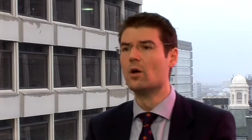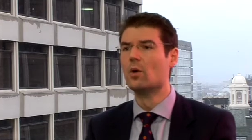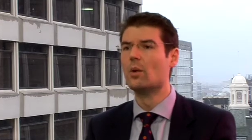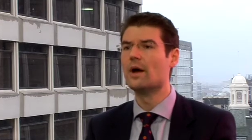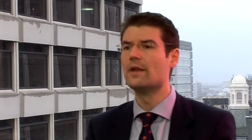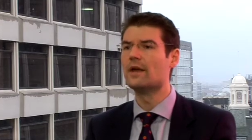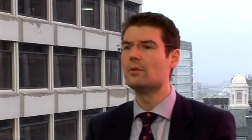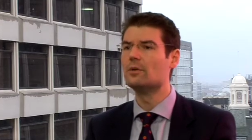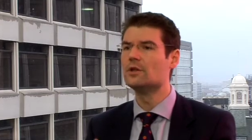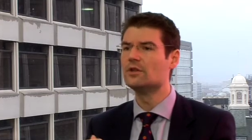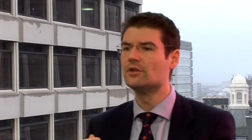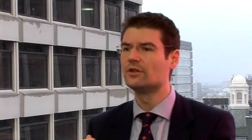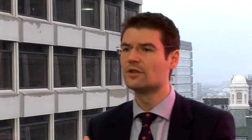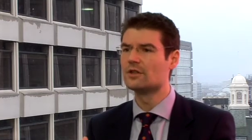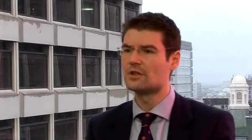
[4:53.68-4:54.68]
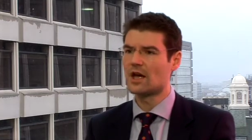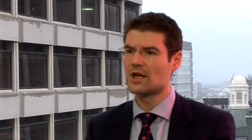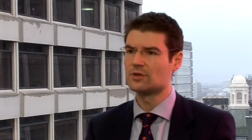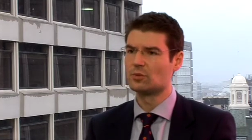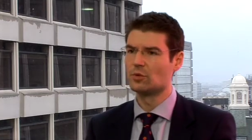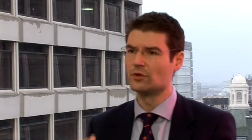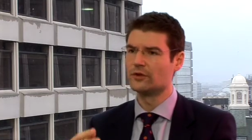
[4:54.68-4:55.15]
where they were using the
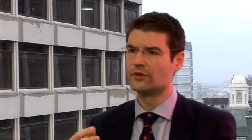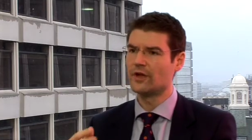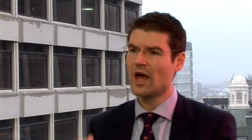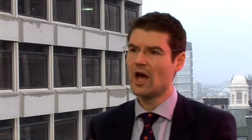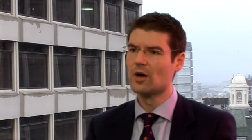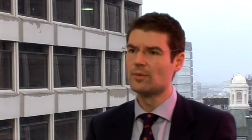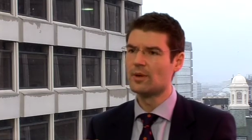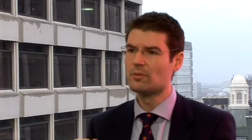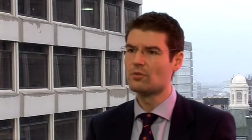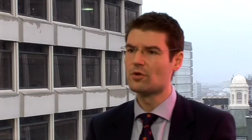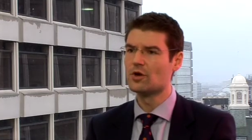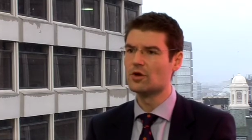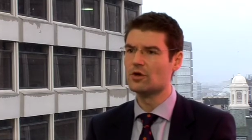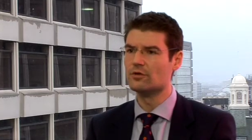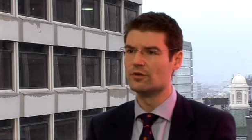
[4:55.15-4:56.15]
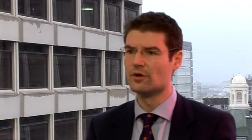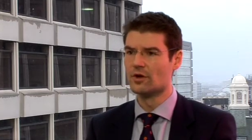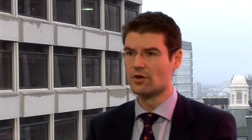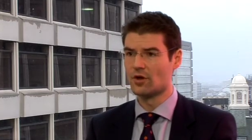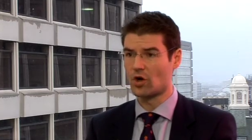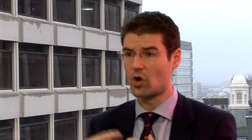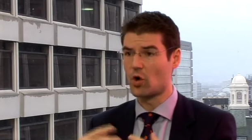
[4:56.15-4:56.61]
dashboards to help improve
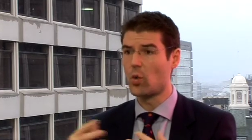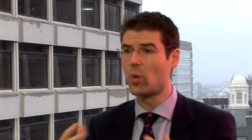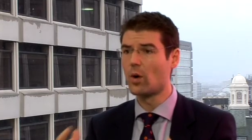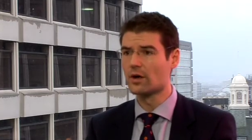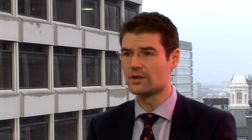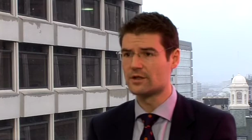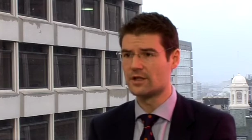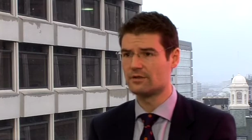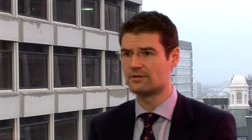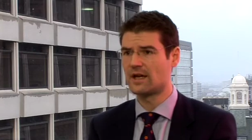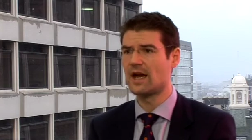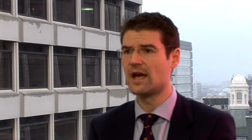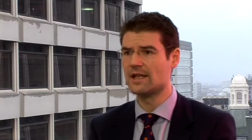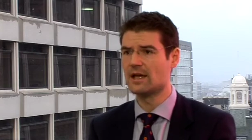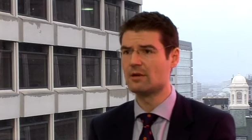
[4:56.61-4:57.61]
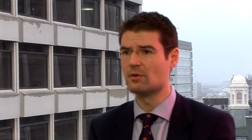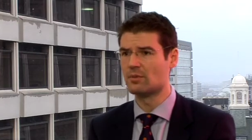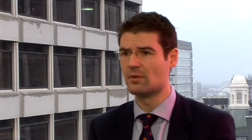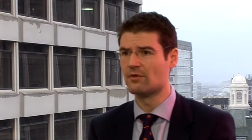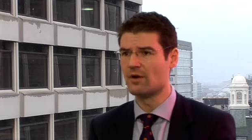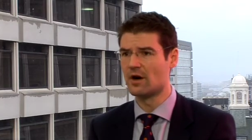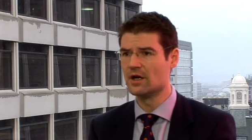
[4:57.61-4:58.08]
the quality of care they were
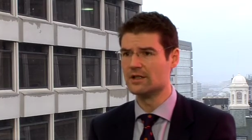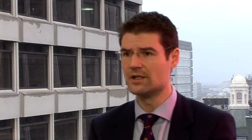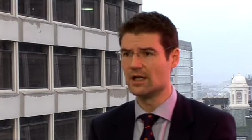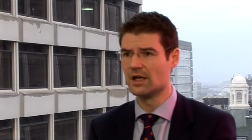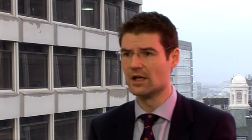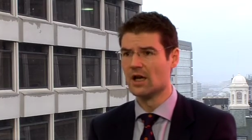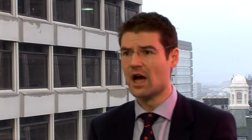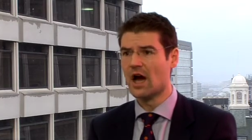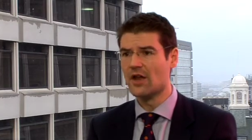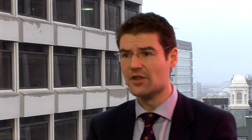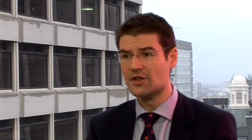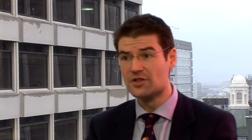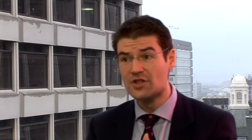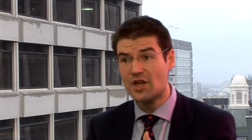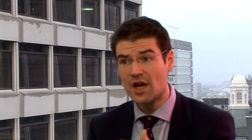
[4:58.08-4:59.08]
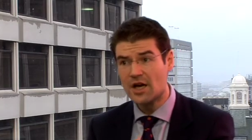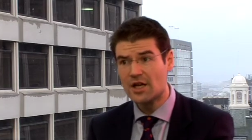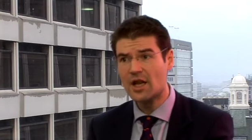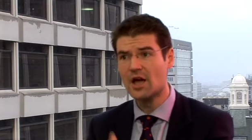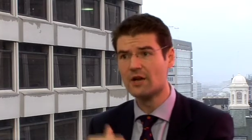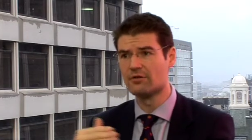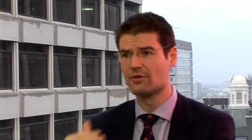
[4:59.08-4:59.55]
providing and the
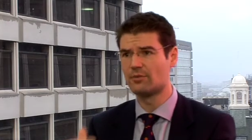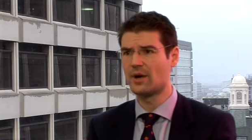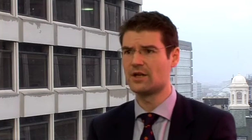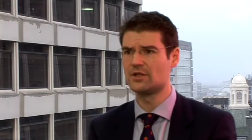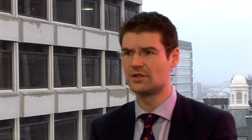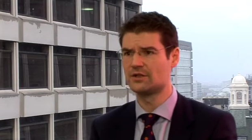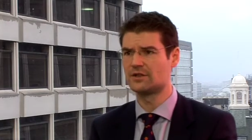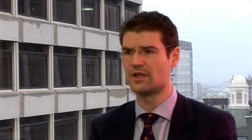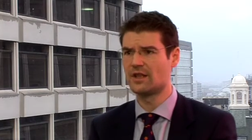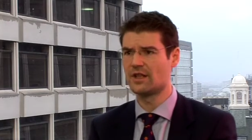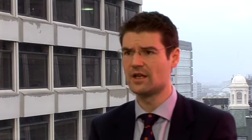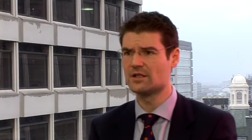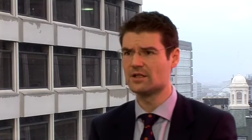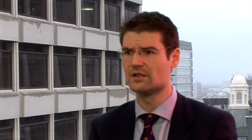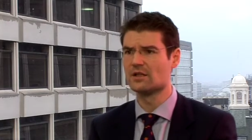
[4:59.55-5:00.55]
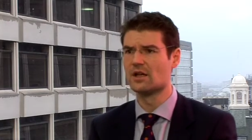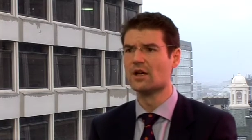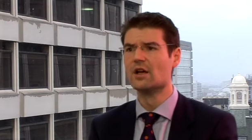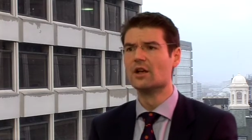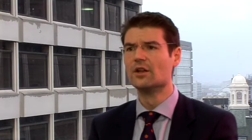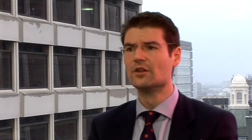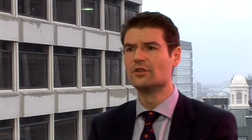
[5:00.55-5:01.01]
turnover of patients in theatres.
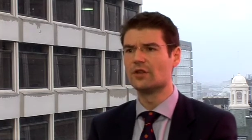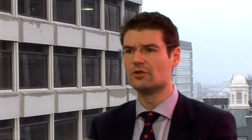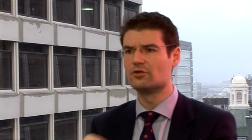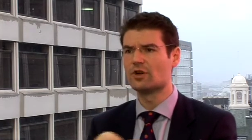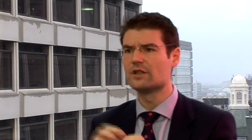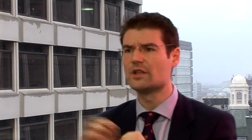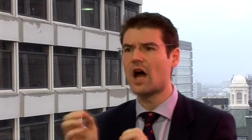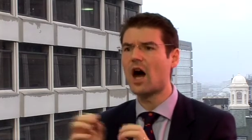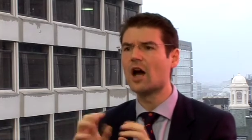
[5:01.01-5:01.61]
So trying to